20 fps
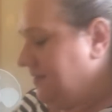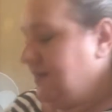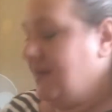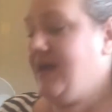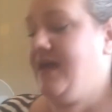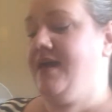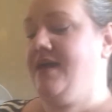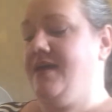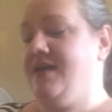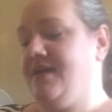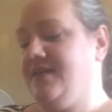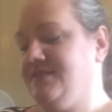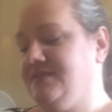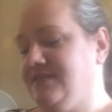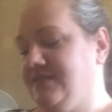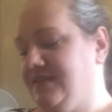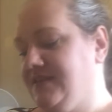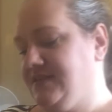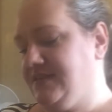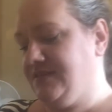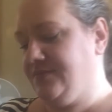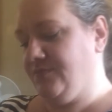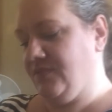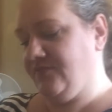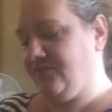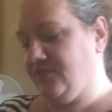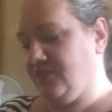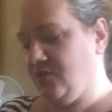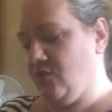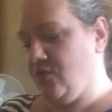And this is my
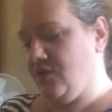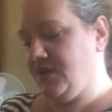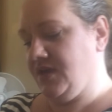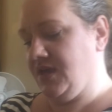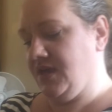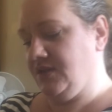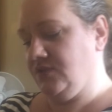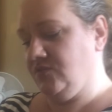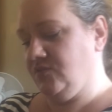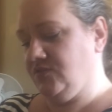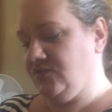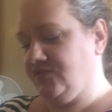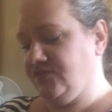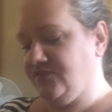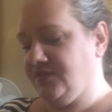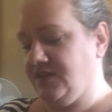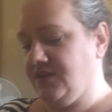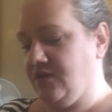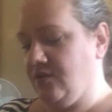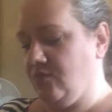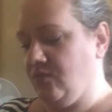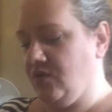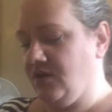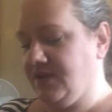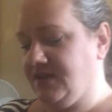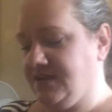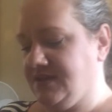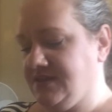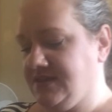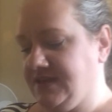Filorga Nutri-Filler. What
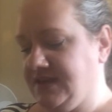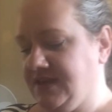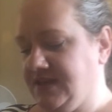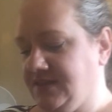can I say?